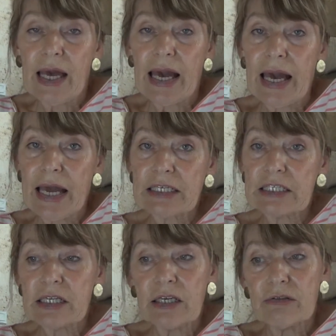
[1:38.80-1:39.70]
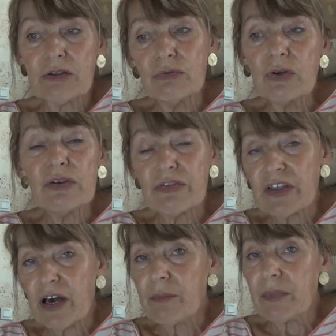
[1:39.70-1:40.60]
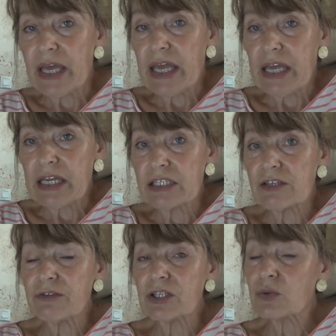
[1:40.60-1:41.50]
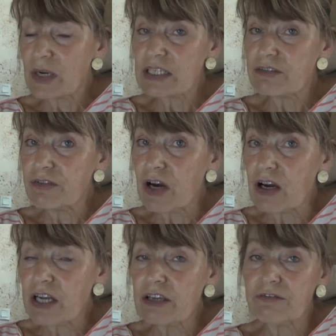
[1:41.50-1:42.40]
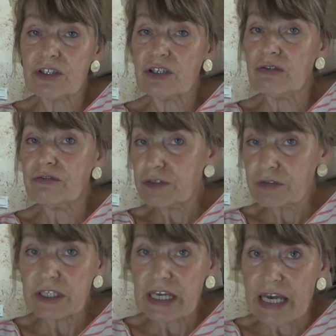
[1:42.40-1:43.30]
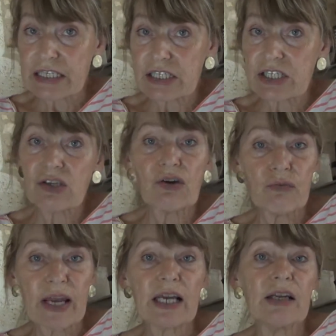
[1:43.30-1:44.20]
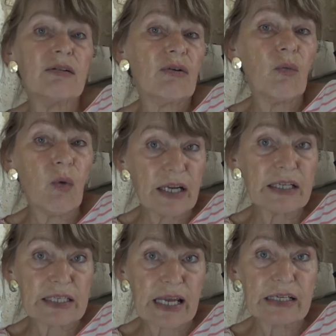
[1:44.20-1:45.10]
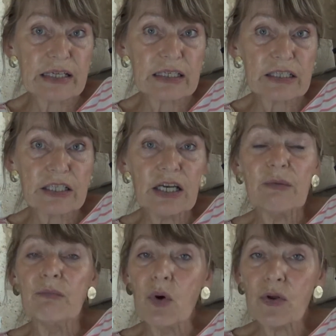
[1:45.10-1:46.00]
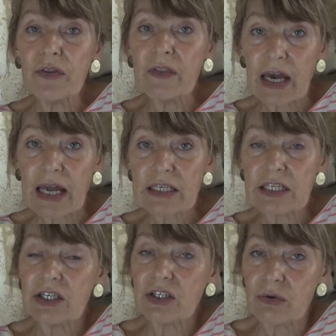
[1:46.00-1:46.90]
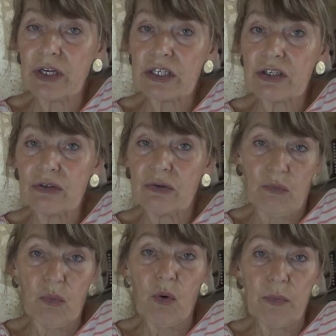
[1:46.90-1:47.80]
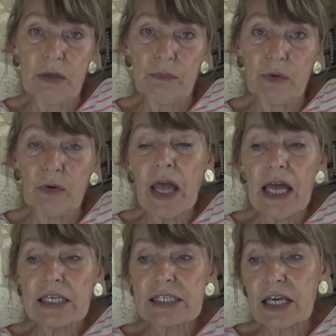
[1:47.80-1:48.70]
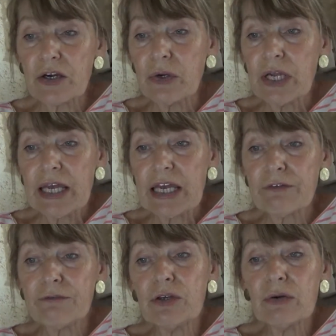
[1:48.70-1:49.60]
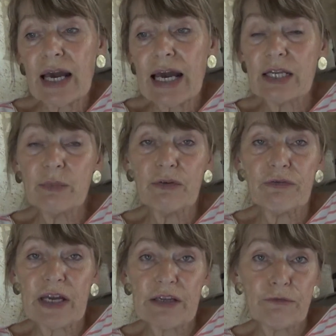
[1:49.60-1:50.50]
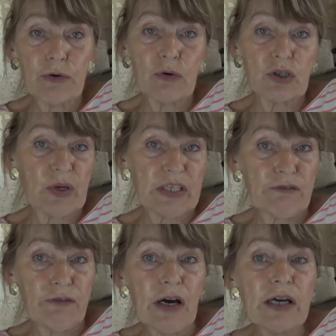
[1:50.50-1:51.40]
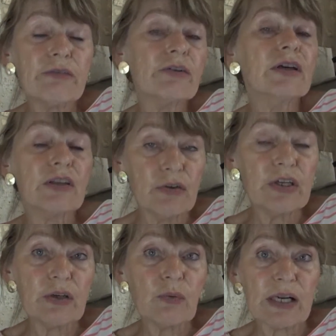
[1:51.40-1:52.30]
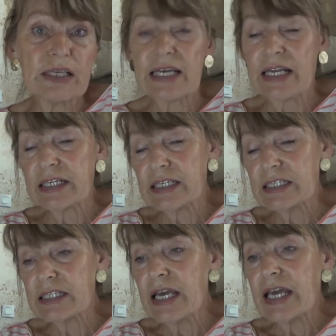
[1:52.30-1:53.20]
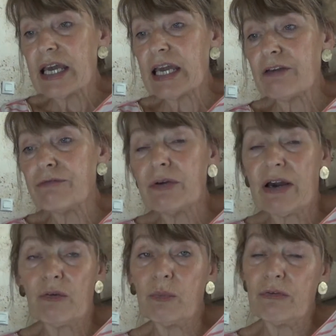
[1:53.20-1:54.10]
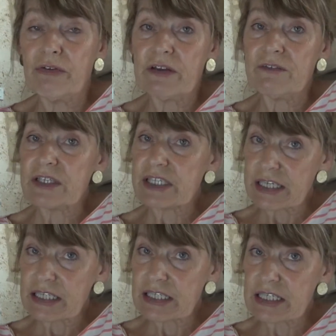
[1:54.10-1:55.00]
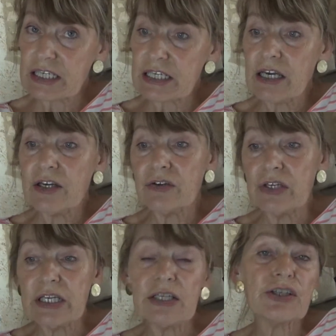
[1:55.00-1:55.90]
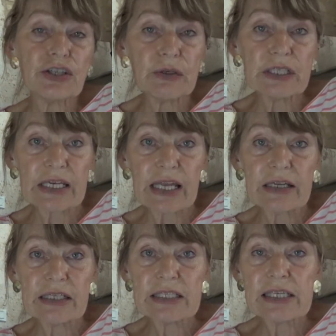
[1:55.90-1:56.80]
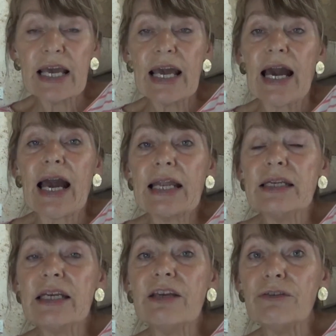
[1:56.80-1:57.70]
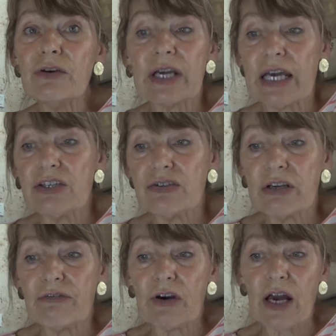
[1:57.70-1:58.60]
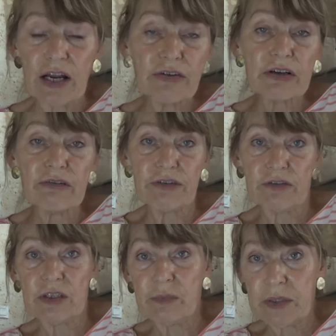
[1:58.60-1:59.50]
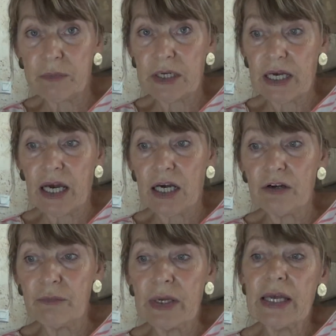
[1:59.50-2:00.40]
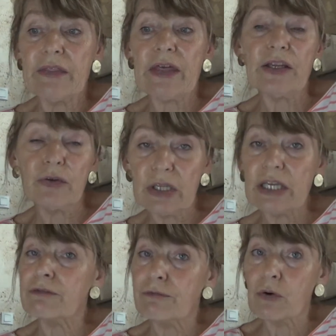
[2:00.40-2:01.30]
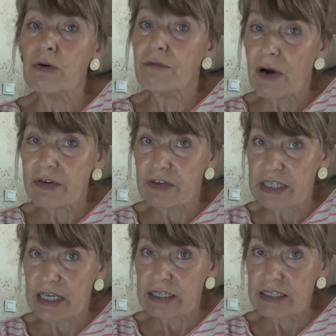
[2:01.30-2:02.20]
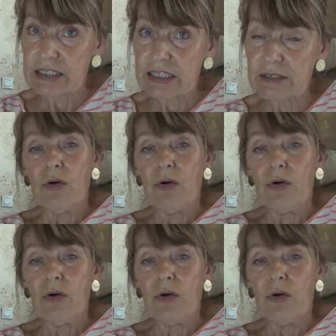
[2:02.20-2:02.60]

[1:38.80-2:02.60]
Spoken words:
and the rule of thumb is for 25 to 50 guests, reckon one attendant. More than that, you're into more people. So if you had a buffet for 25, you need one attendant. If you have a buffet for 60, you need two attendants. And if you're catering for 150 people at home, then you'll need 4 or 5 attendants.